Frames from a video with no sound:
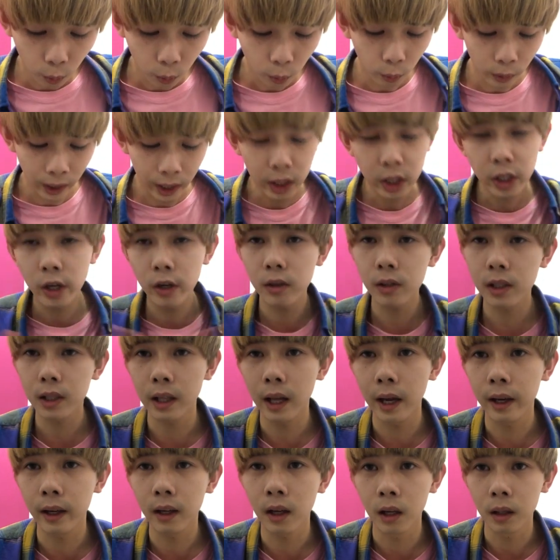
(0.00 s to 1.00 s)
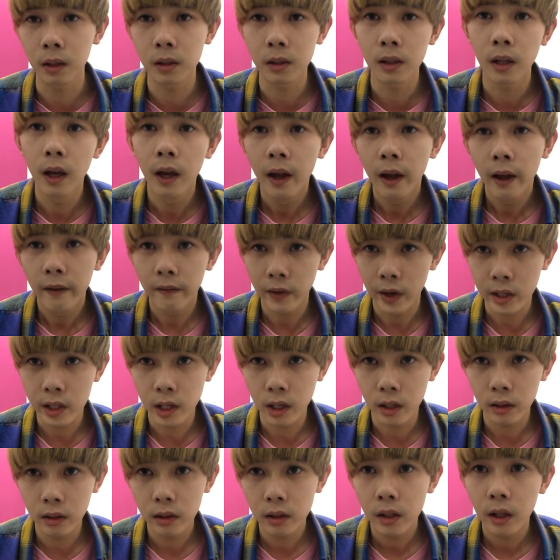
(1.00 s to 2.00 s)
When I choose like a
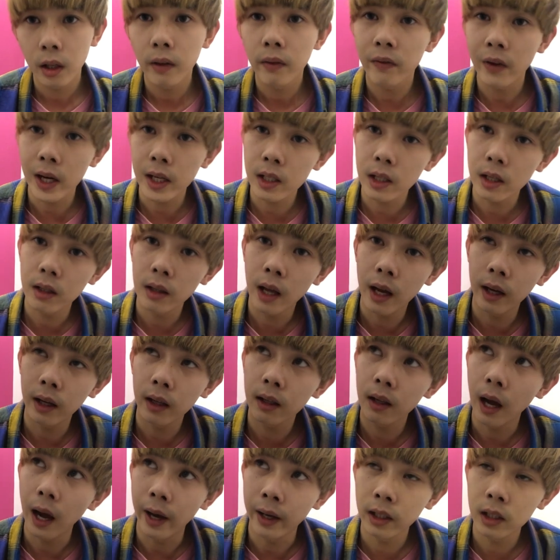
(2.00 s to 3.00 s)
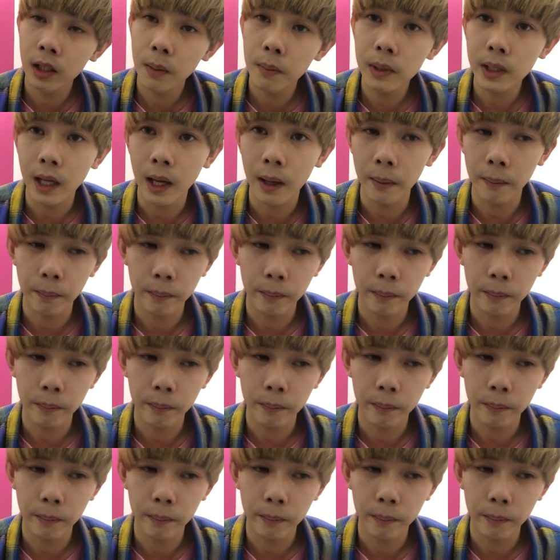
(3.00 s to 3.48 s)
fashion like items,